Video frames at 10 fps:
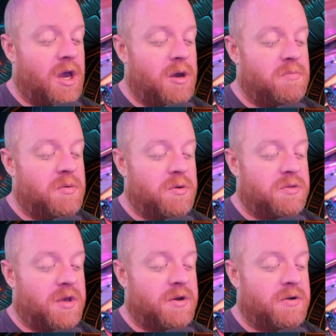
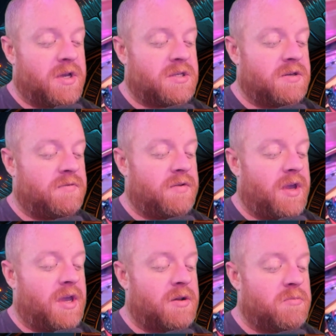Both aggressive
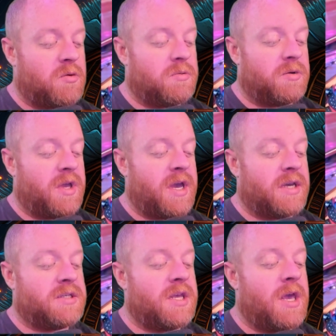and a more
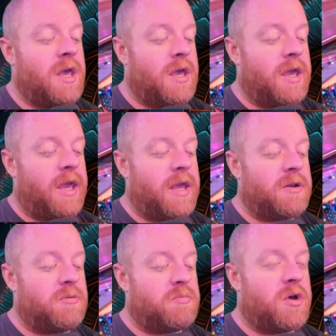relaxed,
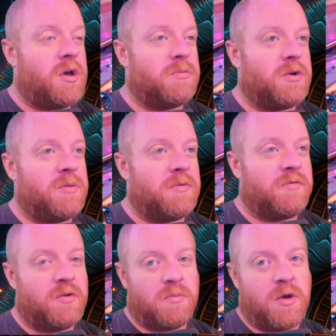and palm grip, a
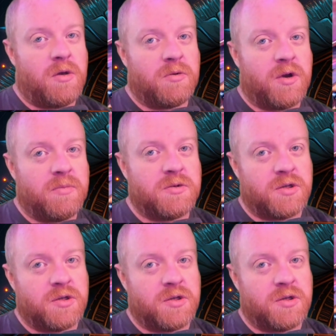full palm grip.